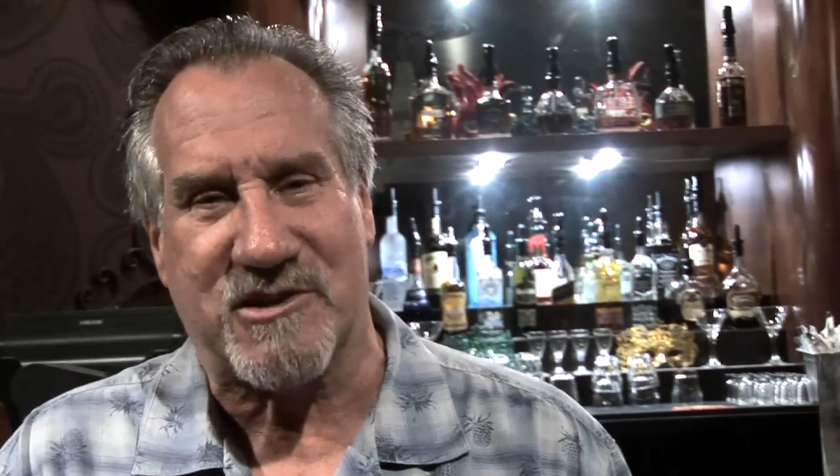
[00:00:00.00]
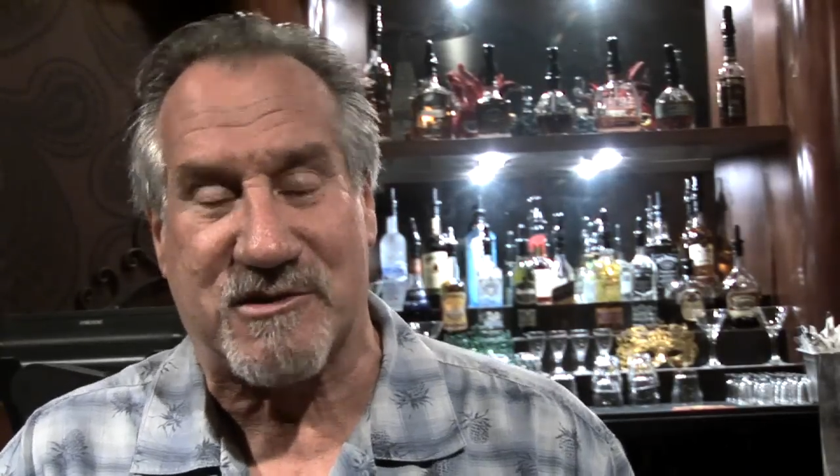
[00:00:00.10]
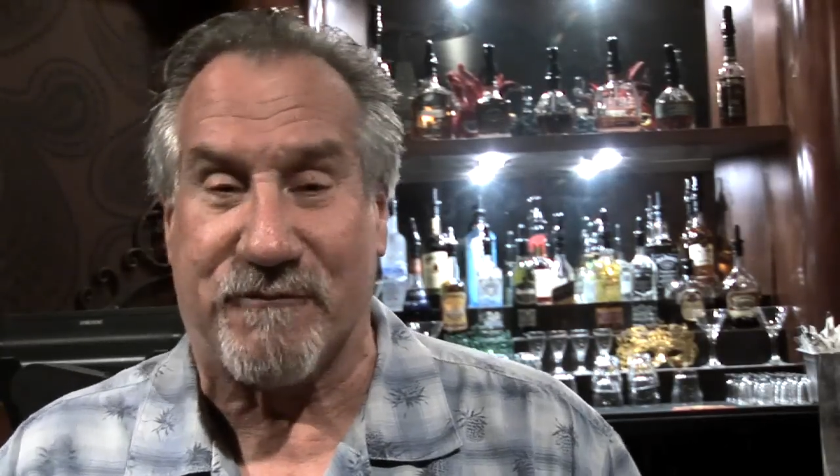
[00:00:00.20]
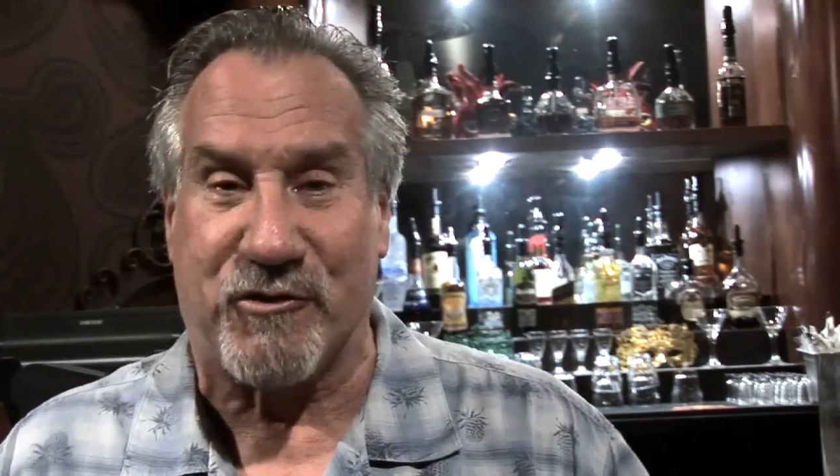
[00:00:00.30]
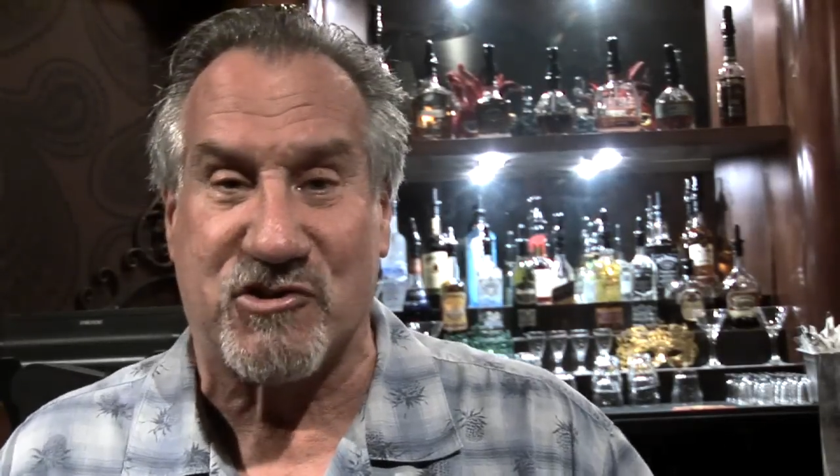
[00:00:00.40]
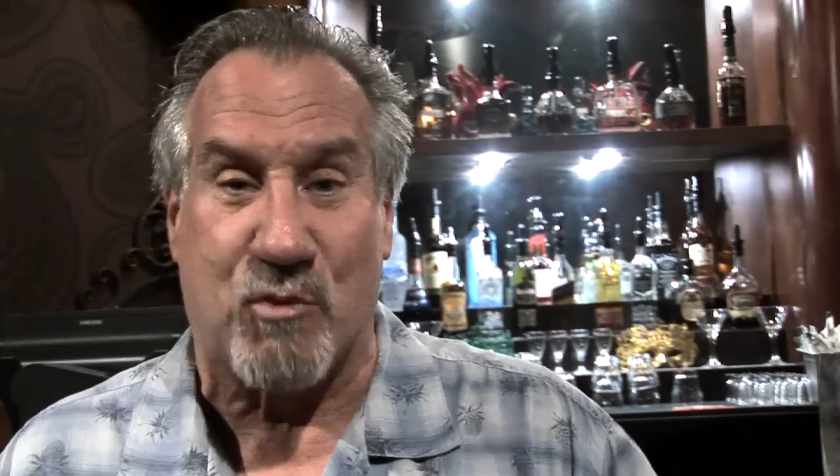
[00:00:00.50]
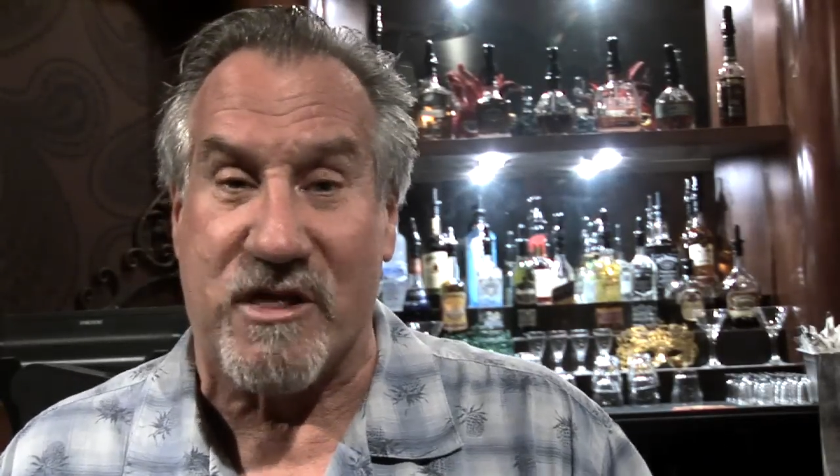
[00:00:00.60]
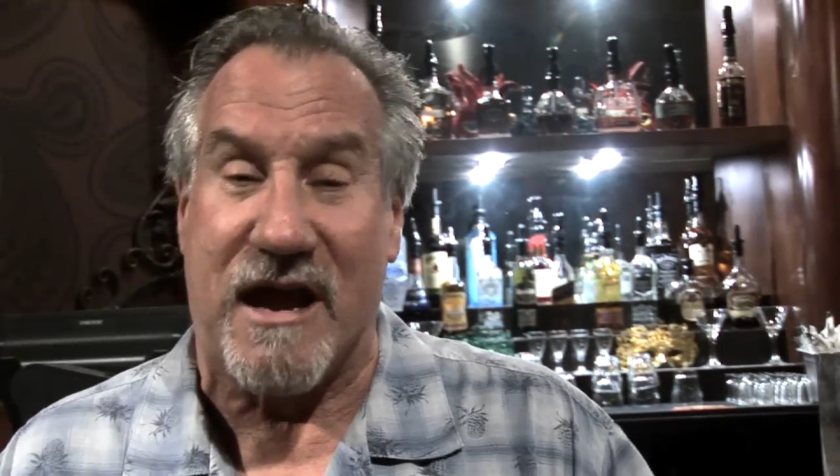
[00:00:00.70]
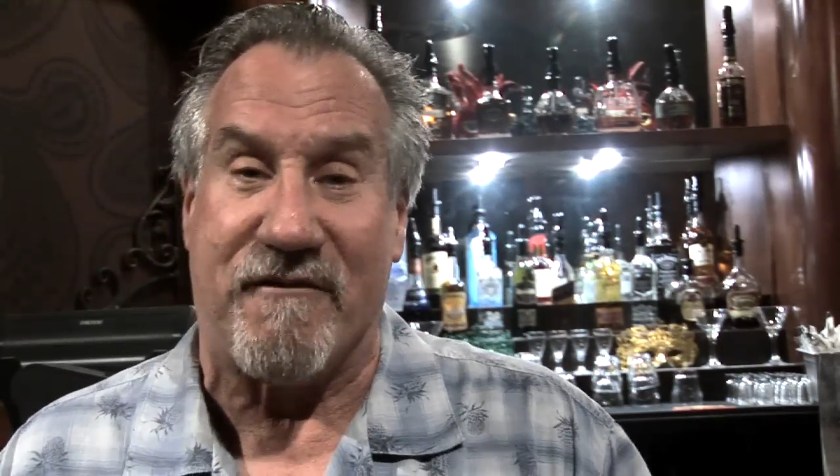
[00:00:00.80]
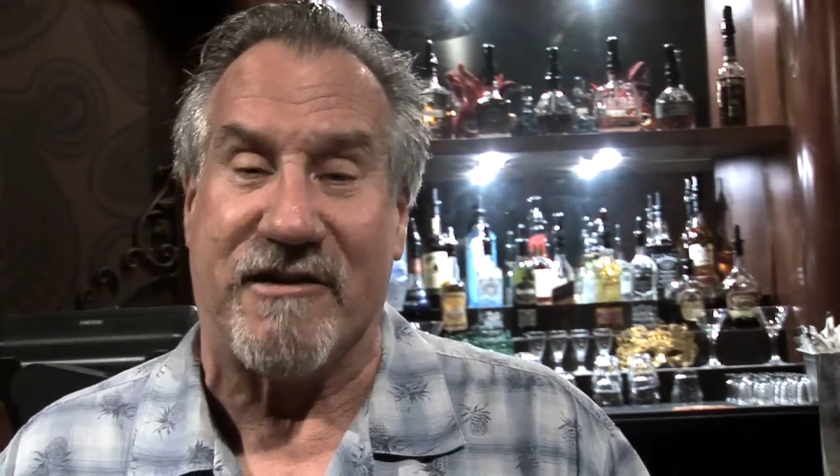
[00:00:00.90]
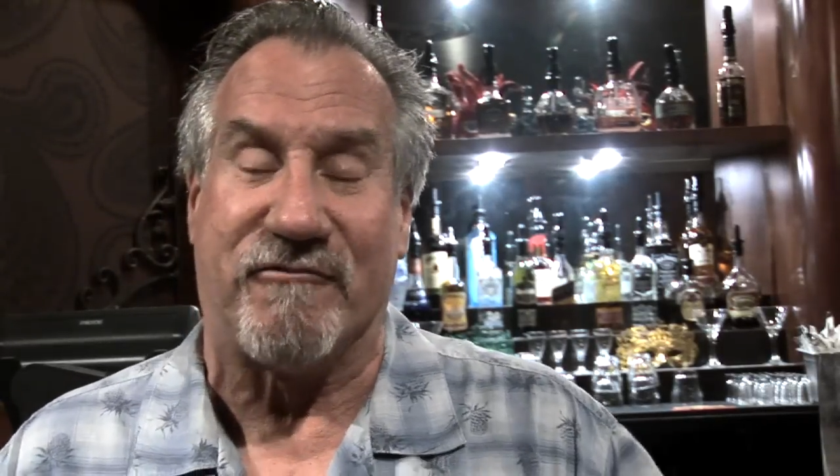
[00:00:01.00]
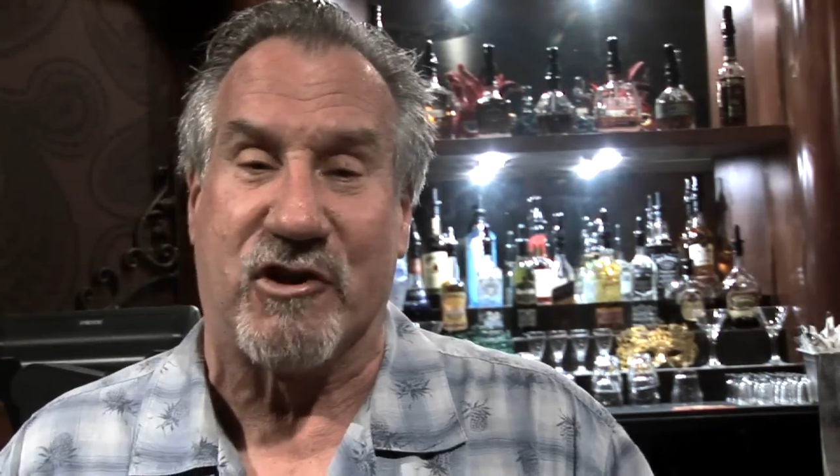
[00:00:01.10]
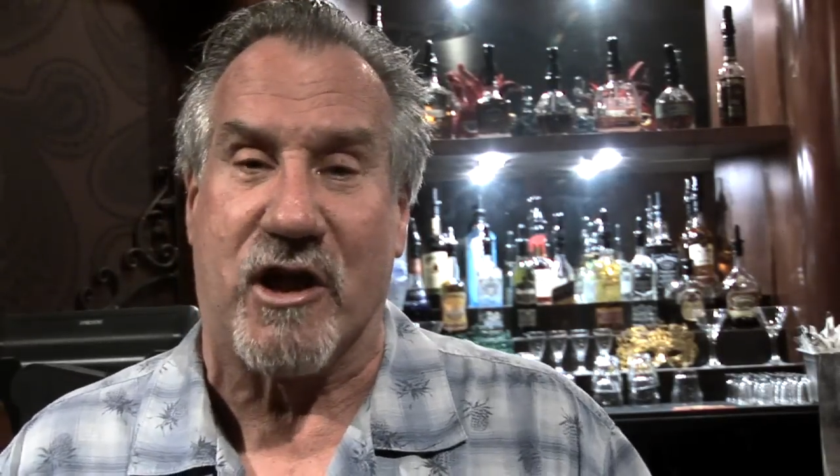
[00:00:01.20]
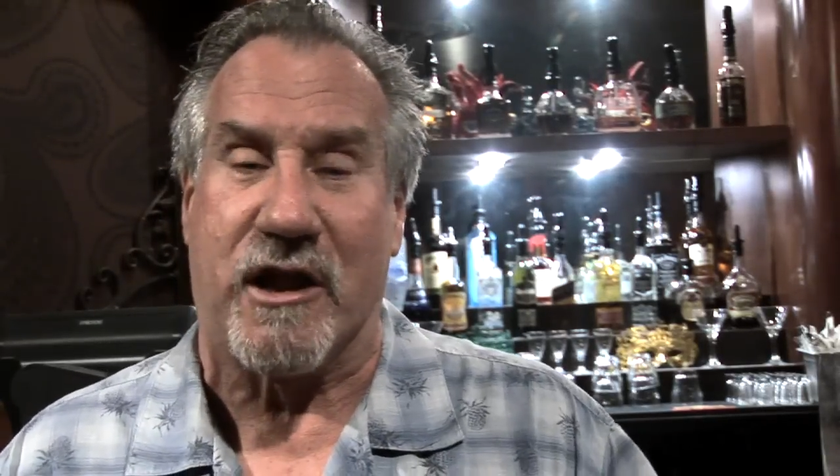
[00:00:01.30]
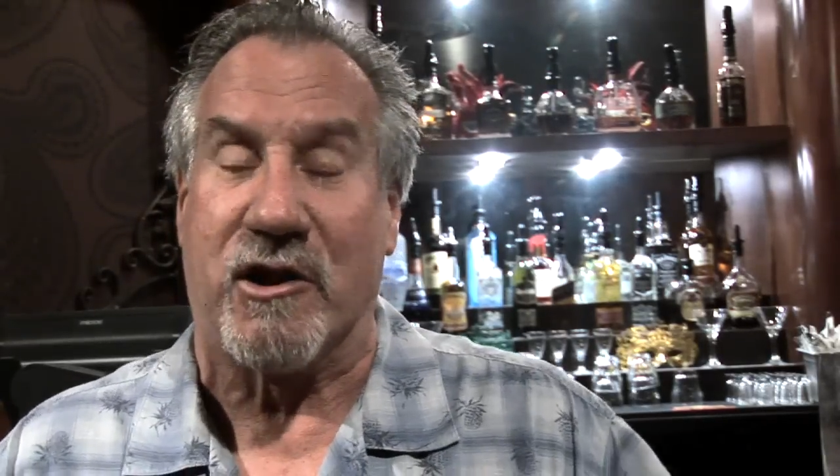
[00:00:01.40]
It's the first one I've ever
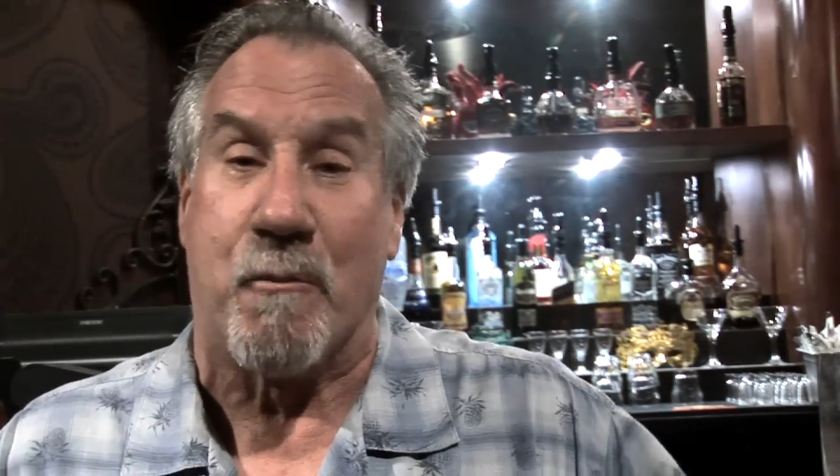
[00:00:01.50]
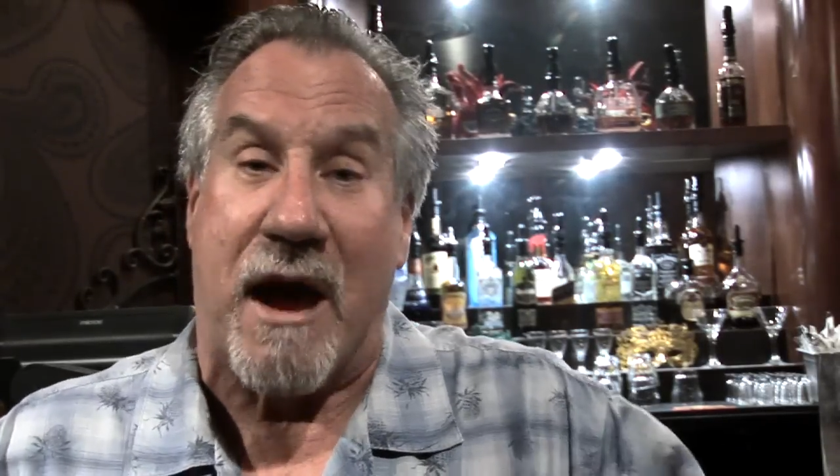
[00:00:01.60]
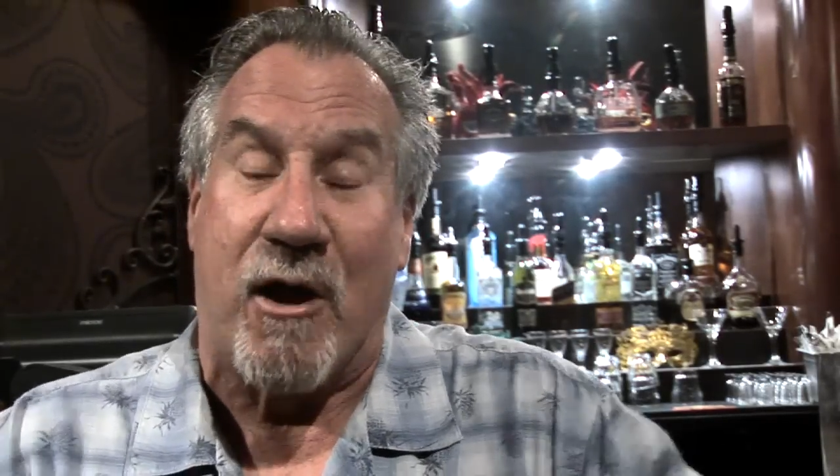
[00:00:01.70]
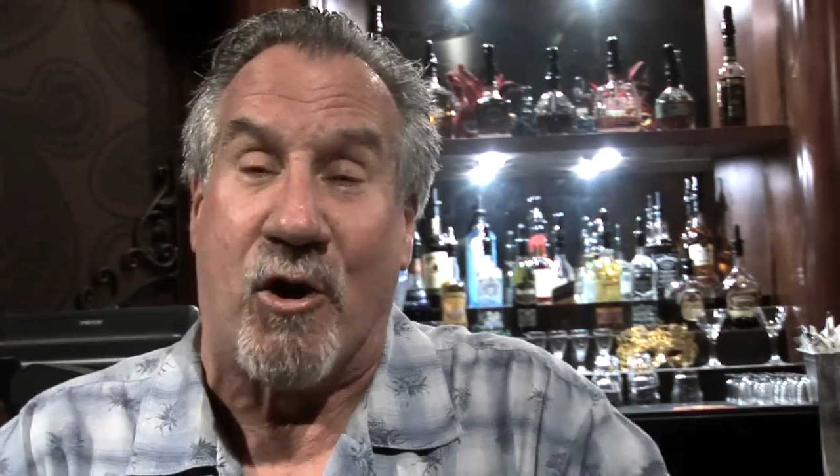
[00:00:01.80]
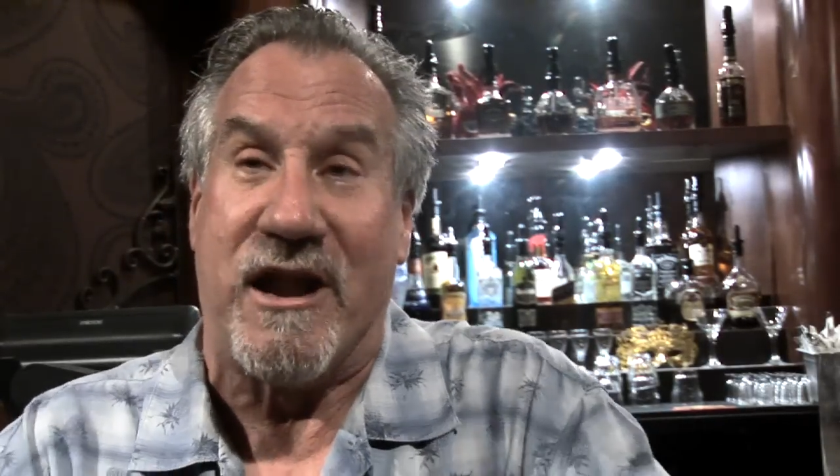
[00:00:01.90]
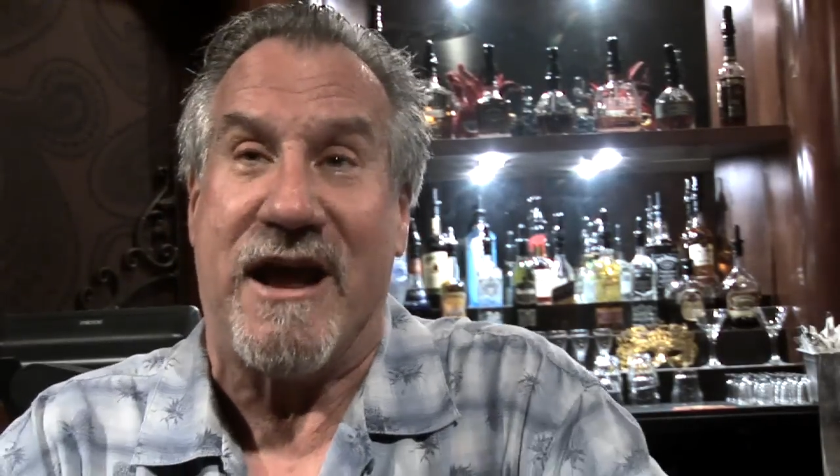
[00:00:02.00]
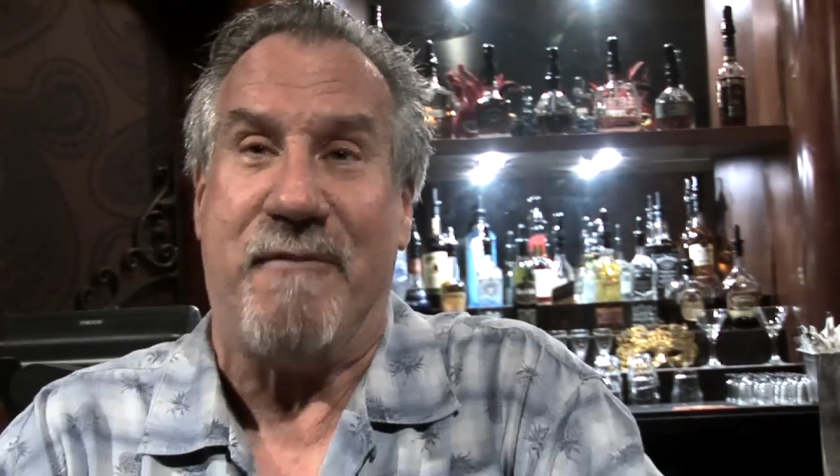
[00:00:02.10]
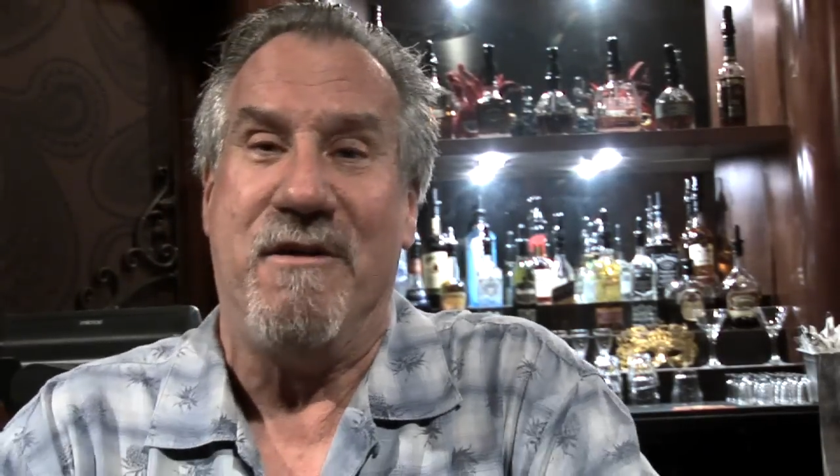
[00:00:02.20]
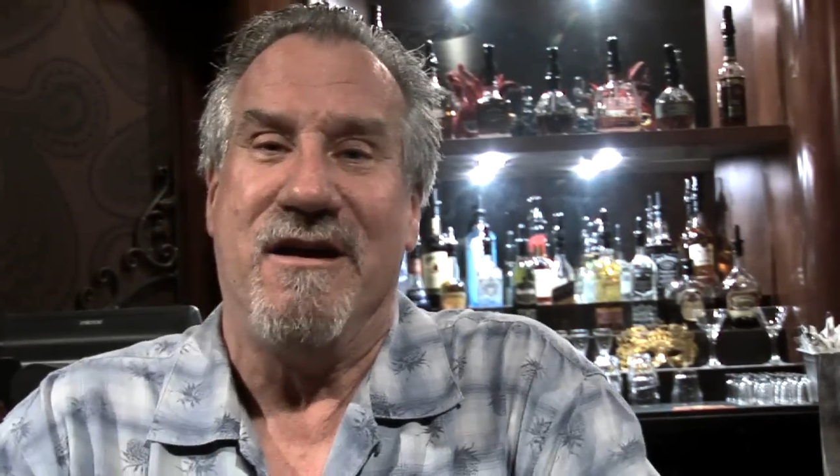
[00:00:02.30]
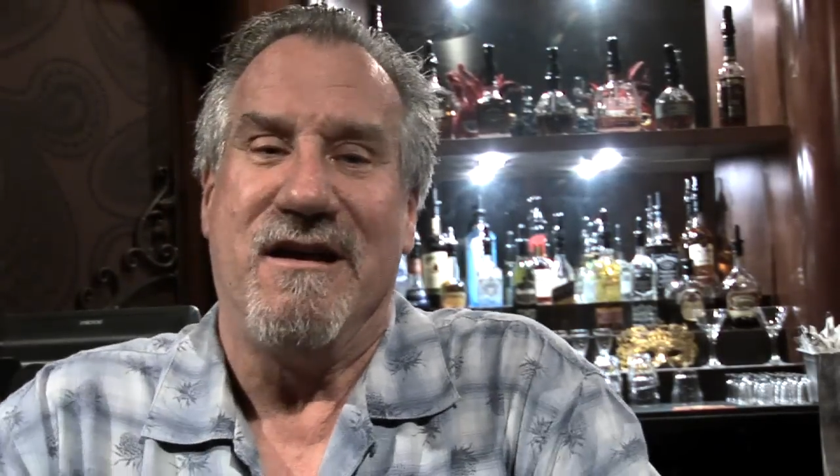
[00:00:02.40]
done under my own name.